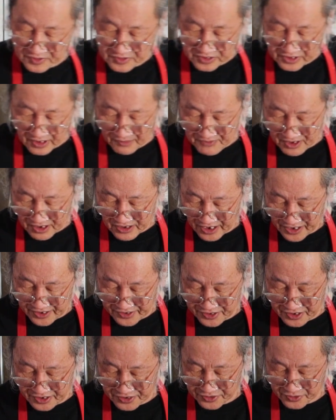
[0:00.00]
somehow
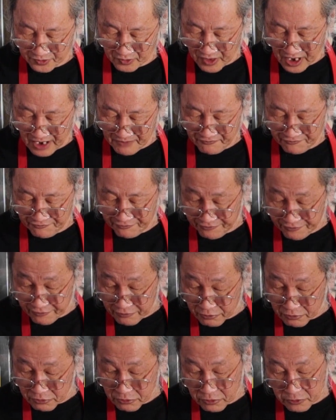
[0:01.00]
like this, 1
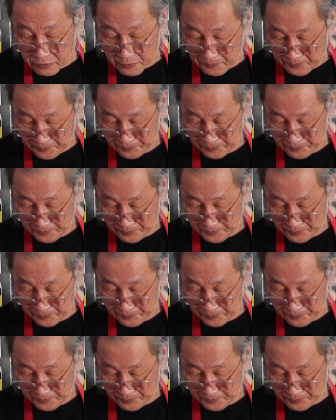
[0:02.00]
full